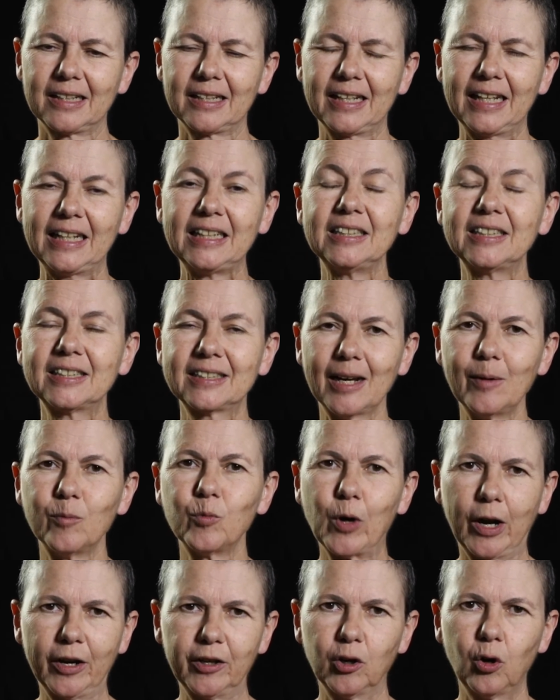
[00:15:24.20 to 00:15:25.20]
in
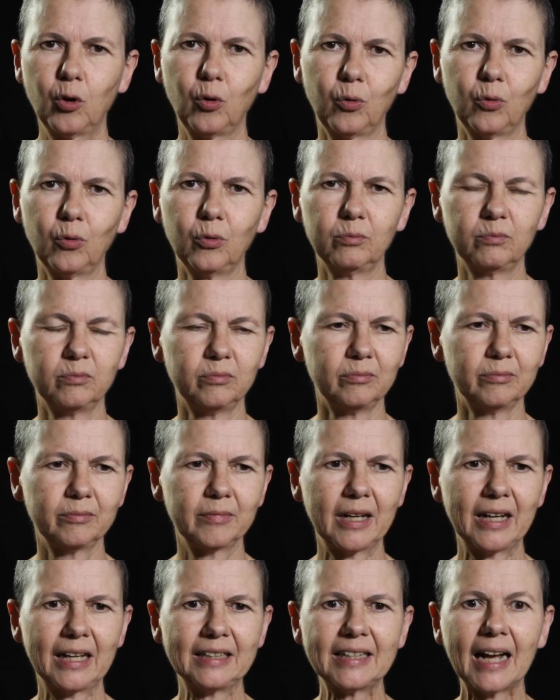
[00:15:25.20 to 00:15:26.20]
someone who,
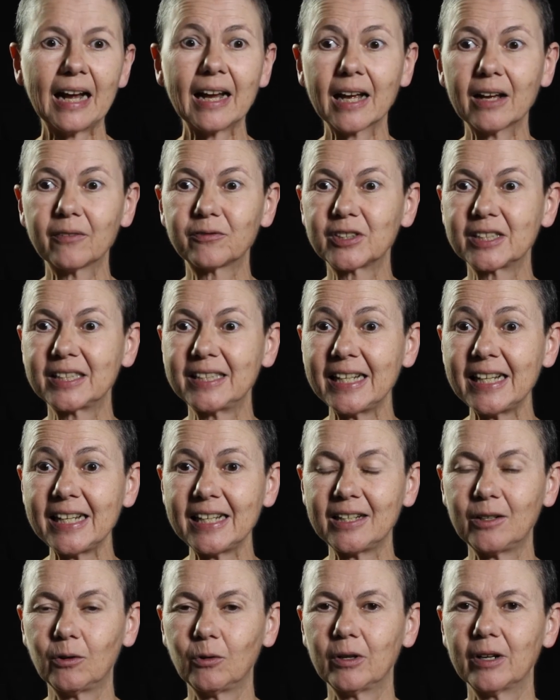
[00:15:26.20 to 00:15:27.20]
and I have
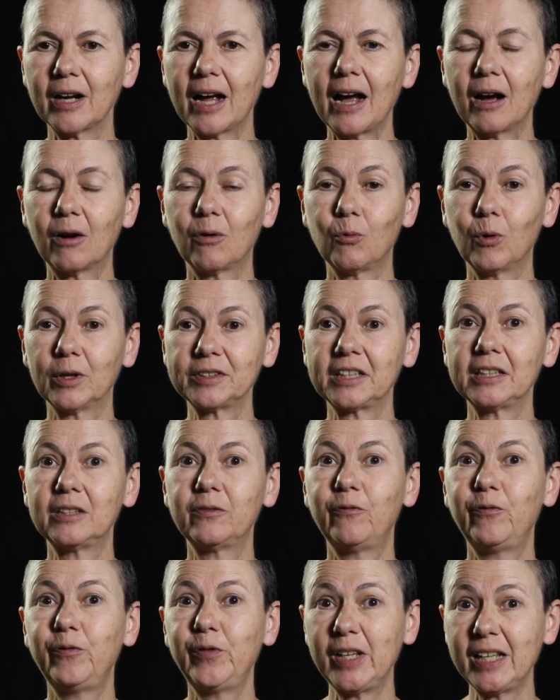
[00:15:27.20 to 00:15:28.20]
seen what it
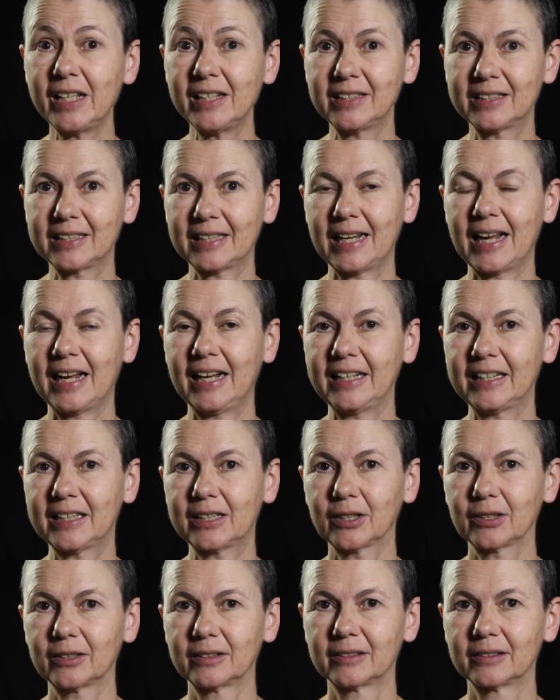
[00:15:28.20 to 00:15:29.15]
feels like